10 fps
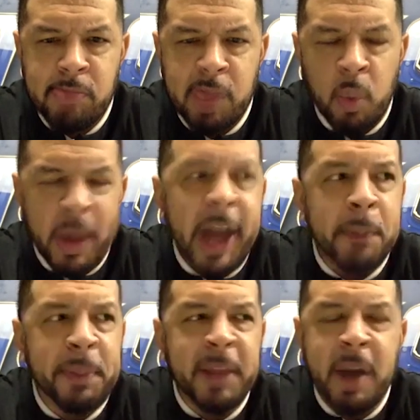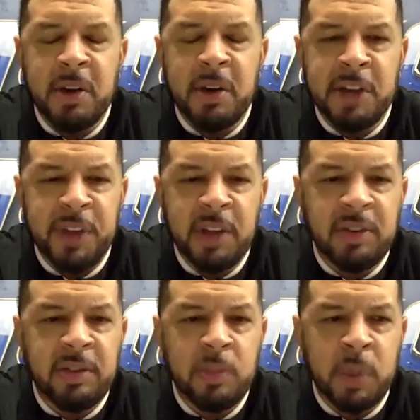We got to play better
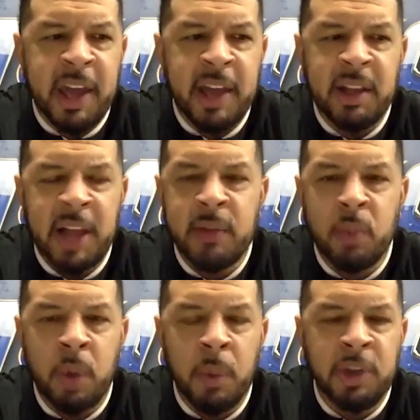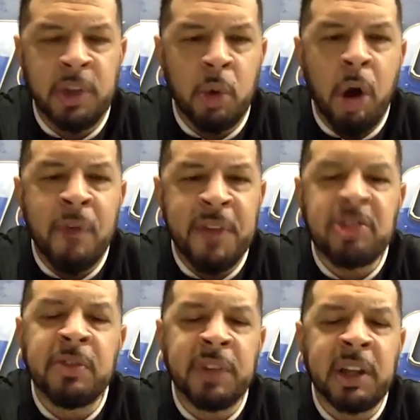defense. We can't let what we do
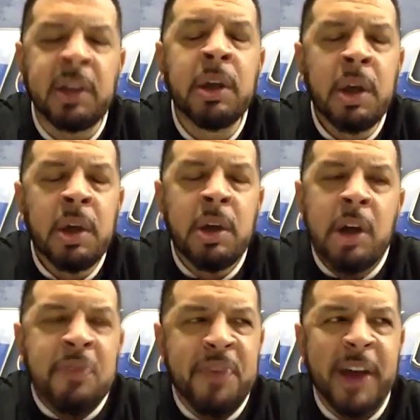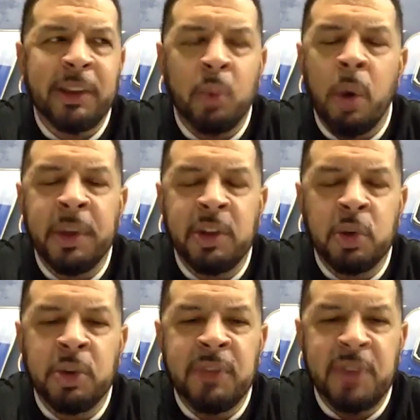offensively affect what we do
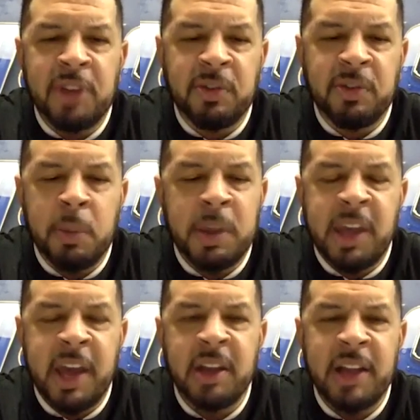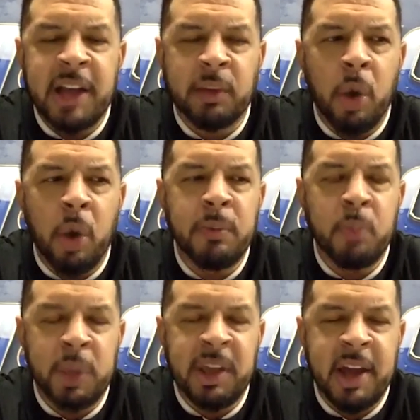defensively. We can't allow
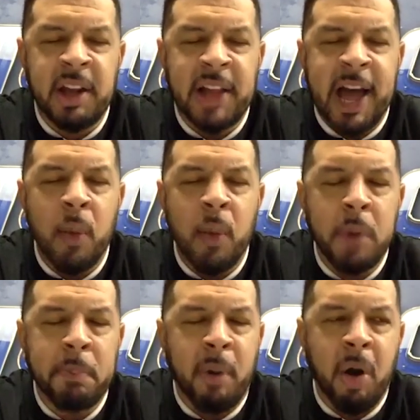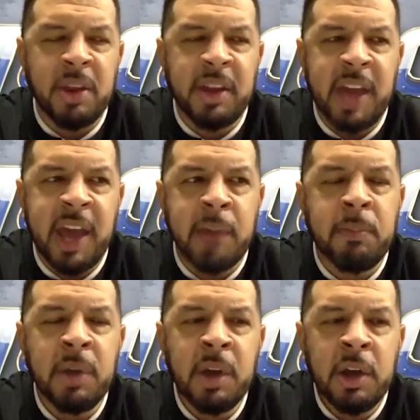one part of the game
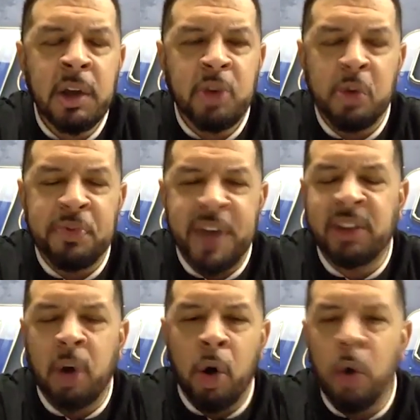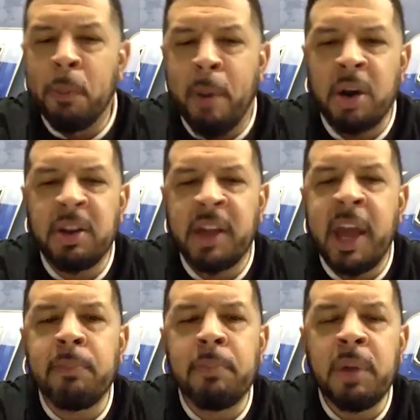to affect the whole part of the
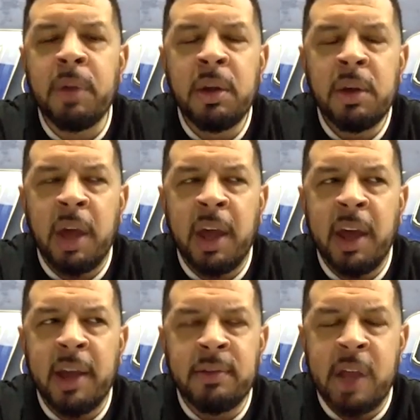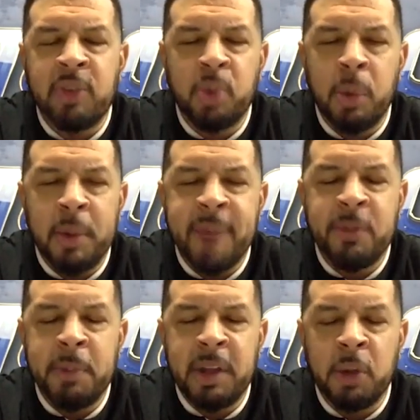game. And that's where we have
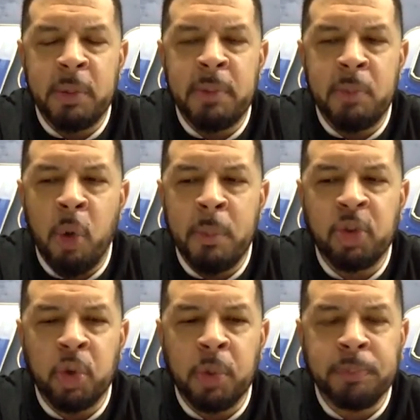to be a little bit more mature.